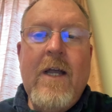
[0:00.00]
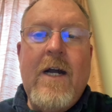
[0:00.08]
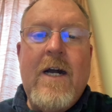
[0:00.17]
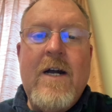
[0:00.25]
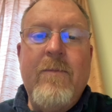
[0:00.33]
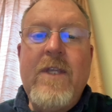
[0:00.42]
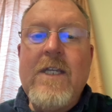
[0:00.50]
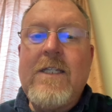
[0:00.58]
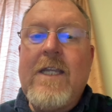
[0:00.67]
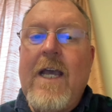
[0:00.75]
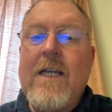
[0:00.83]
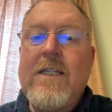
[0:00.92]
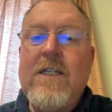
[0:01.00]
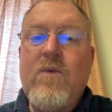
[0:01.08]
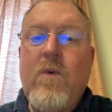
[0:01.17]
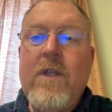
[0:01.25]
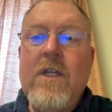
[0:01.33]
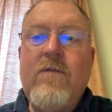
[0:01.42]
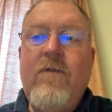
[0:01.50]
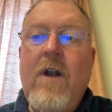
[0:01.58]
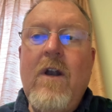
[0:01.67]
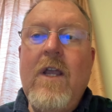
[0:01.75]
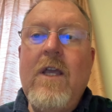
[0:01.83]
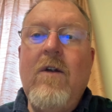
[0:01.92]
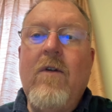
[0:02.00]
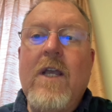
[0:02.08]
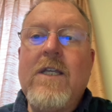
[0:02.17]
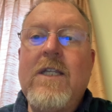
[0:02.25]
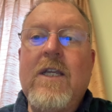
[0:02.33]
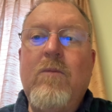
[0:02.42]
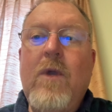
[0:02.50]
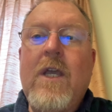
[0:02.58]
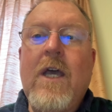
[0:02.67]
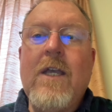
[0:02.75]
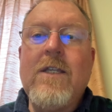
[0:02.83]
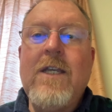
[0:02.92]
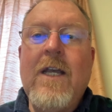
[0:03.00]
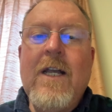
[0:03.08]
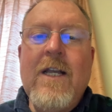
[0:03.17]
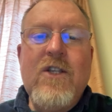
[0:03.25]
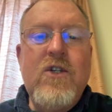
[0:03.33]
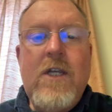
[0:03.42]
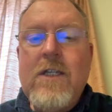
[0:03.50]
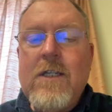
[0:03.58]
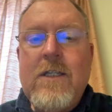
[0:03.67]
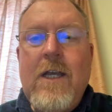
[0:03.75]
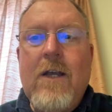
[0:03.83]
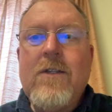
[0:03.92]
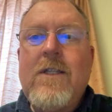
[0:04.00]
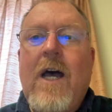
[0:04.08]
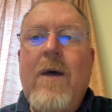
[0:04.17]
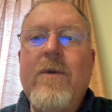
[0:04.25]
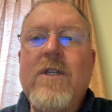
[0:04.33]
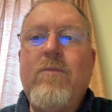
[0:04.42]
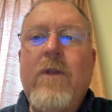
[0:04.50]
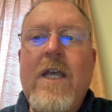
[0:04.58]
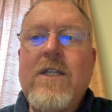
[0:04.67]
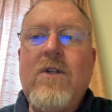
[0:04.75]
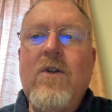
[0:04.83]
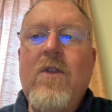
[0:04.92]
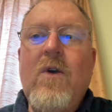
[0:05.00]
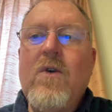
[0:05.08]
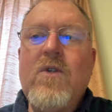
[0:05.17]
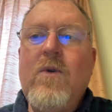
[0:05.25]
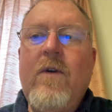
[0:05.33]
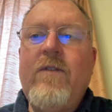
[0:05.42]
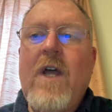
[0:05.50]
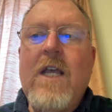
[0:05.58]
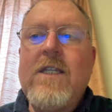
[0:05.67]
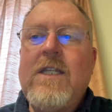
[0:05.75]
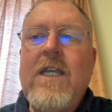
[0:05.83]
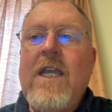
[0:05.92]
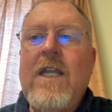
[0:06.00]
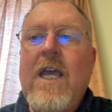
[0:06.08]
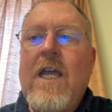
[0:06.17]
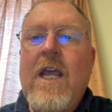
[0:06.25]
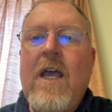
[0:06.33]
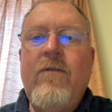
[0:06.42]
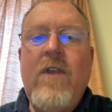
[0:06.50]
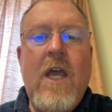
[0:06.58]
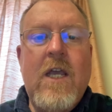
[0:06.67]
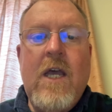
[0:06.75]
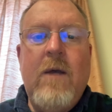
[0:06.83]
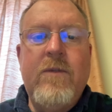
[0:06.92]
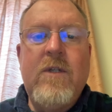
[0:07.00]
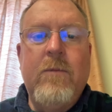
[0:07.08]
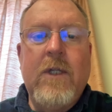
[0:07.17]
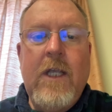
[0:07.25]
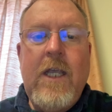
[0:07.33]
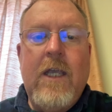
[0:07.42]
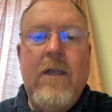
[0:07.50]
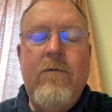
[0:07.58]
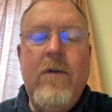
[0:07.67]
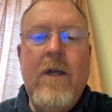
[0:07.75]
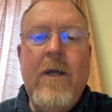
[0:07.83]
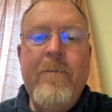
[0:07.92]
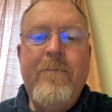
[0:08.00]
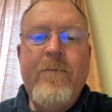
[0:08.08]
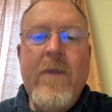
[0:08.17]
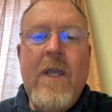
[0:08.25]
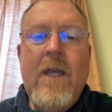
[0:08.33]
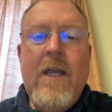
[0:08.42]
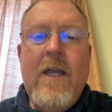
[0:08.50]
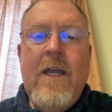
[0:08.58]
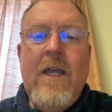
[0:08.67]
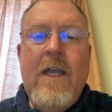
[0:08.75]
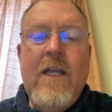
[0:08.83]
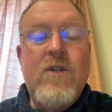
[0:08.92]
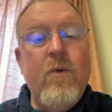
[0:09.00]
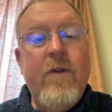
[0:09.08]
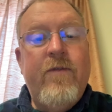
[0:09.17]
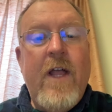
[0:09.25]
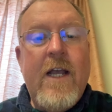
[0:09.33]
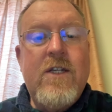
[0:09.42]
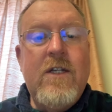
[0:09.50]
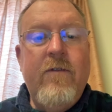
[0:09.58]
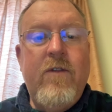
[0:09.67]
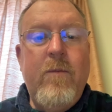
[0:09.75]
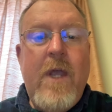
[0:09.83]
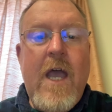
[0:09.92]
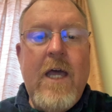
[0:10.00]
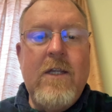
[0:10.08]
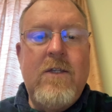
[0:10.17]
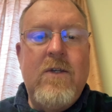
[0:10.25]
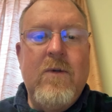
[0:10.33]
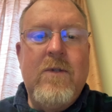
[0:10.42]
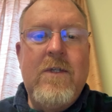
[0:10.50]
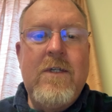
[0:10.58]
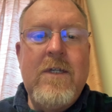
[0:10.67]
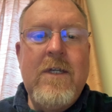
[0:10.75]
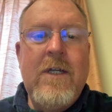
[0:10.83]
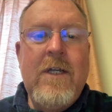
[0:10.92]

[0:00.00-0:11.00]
Um, this text is one that's very interesting because Jesus tells Thomas, Blessed are those who have not seen and have yet come to believe. It's a reflection of the Beatitudes,